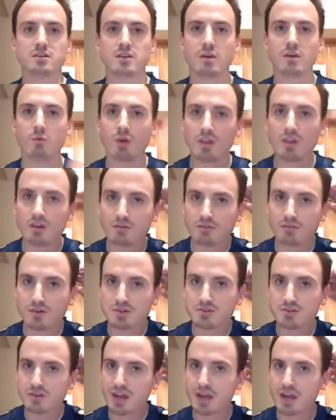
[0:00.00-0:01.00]
They won their
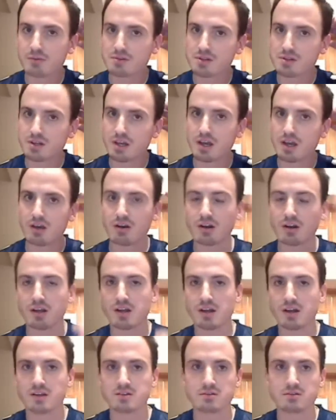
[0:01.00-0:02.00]
first 2 games of the year
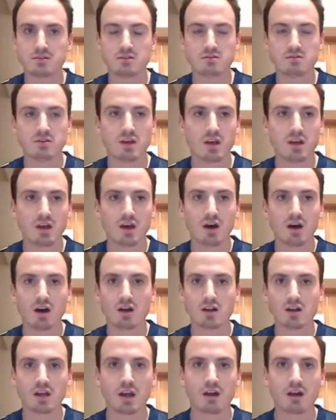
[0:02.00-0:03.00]
in a sort of
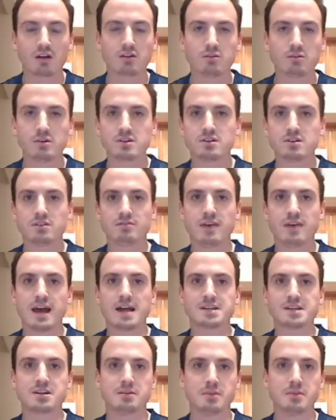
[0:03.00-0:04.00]
uncharacteristic
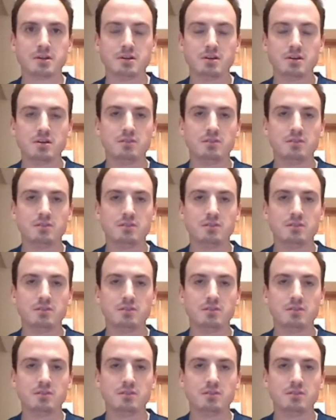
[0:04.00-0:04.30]
fashion.